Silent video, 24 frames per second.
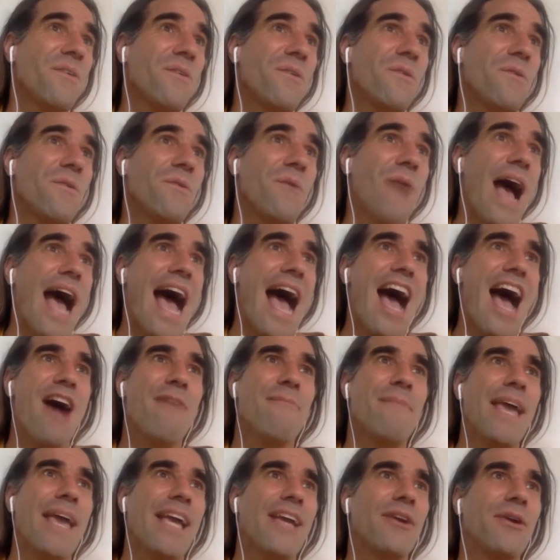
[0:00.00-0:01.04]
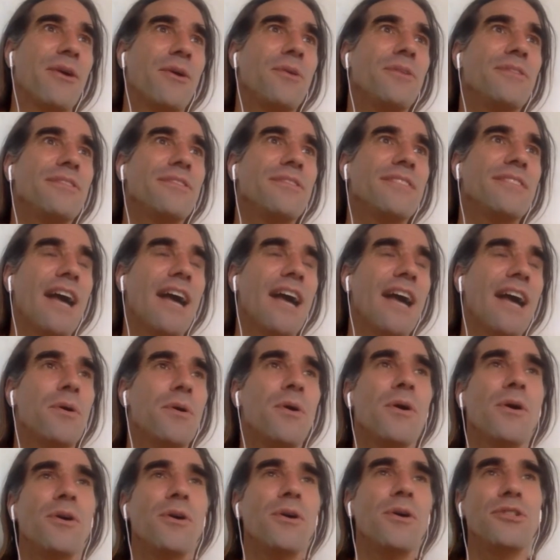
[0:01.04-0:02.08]
Wow, me gusta
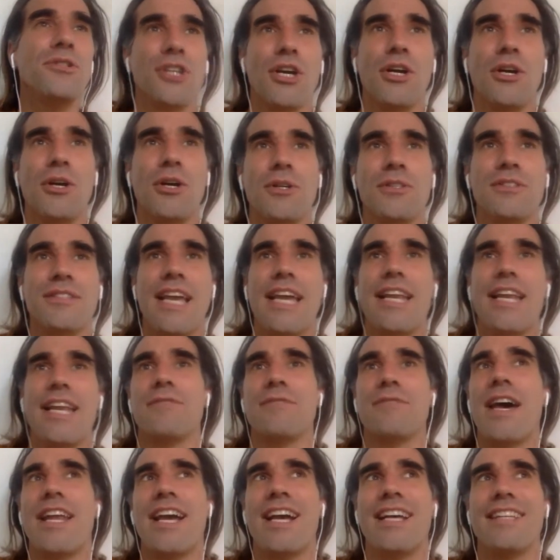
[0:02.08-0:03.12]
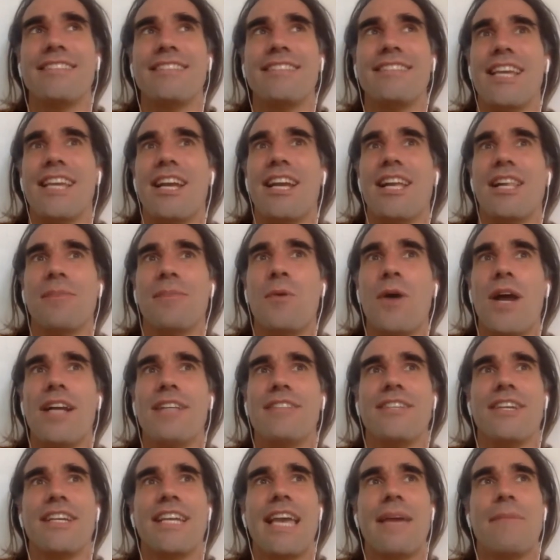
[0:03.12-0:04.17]
mucho. Ustedes van a ser
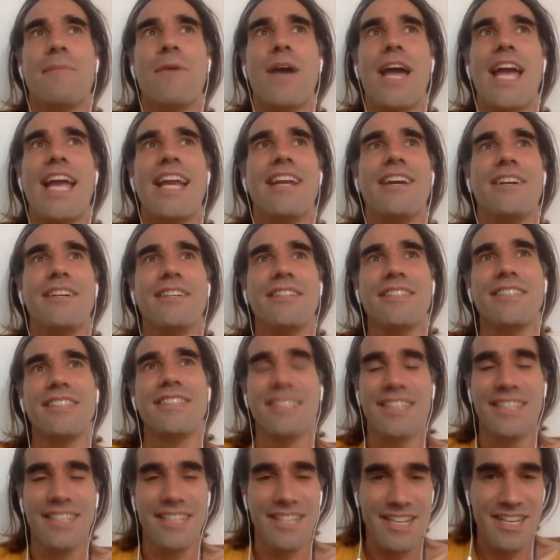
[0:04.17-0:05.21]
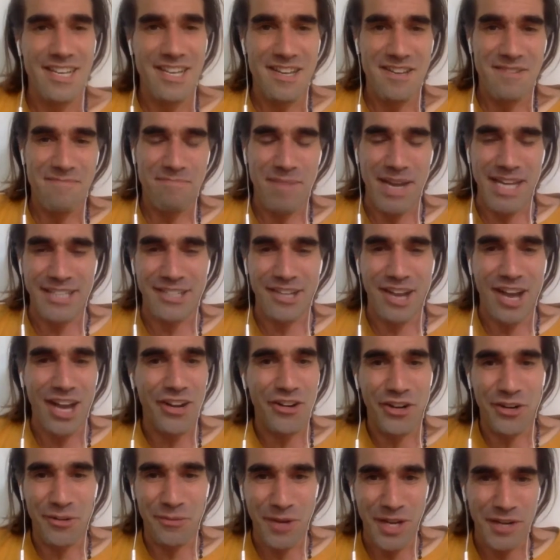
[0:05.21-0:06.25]
muerto. Qué bueno. My
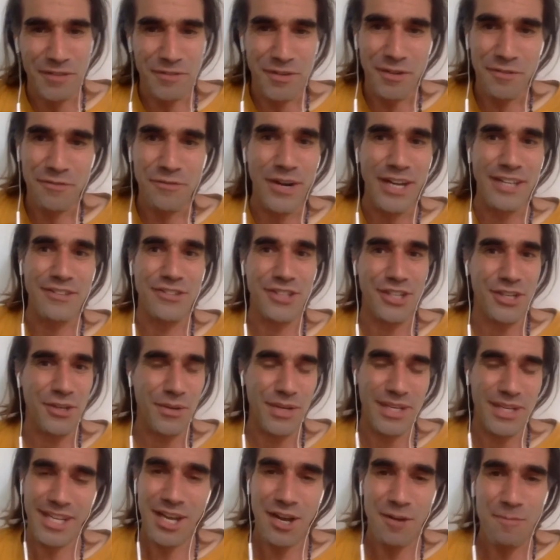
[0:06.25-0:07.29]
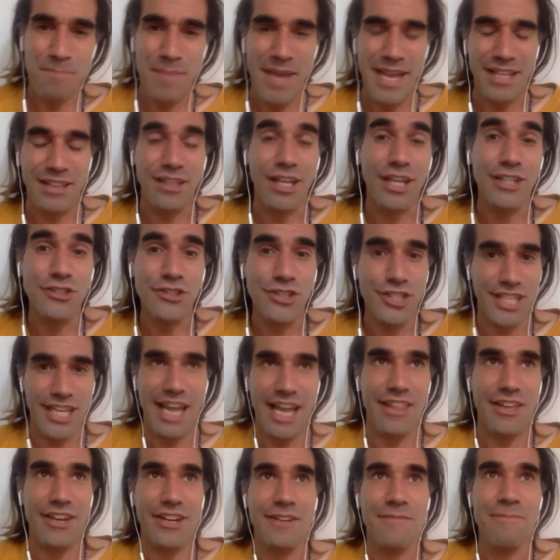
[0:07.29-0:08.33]
daughter and one of her friends are going to help make lunch
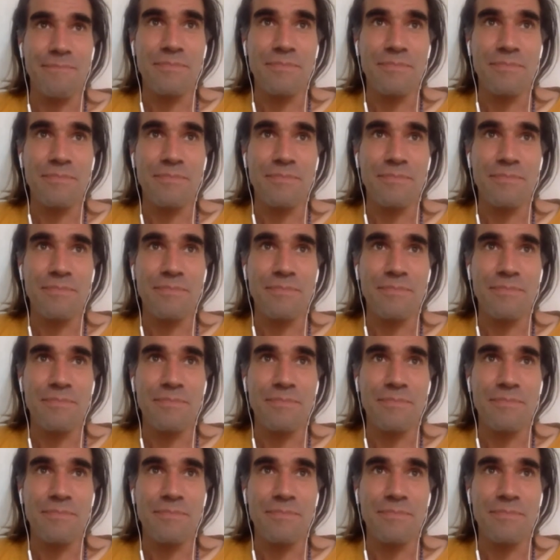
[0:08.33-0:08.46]
together,